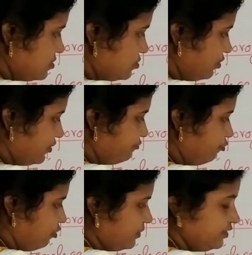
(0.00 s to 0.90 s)
so
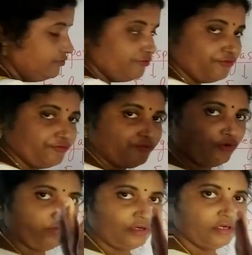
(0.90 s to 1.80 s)
it forming
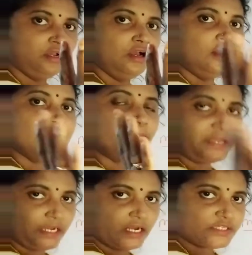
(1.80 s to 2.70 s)
4
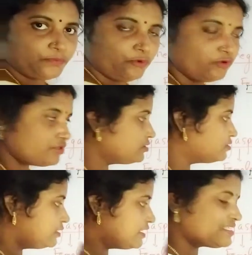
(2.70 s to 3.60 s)

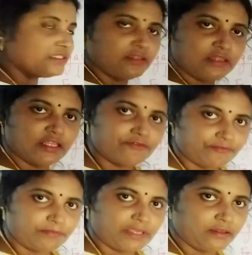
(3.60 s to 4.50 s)
megaspores. This in
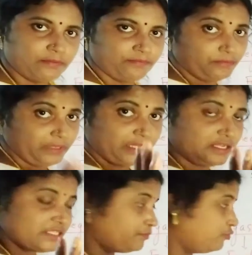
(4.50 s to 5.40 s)
the male
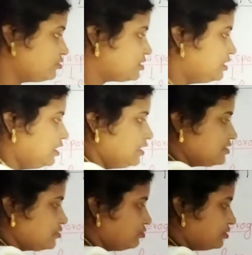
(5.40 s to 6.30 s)
megaspores.
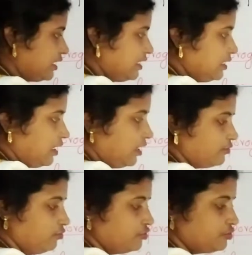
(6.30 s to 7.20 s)
So 3
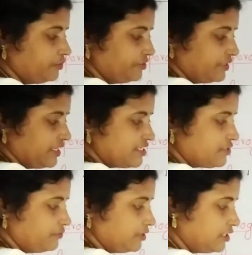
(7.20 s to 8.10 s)
are going to be
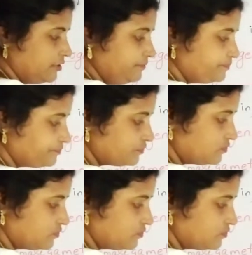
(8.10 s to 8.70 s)
utilized for the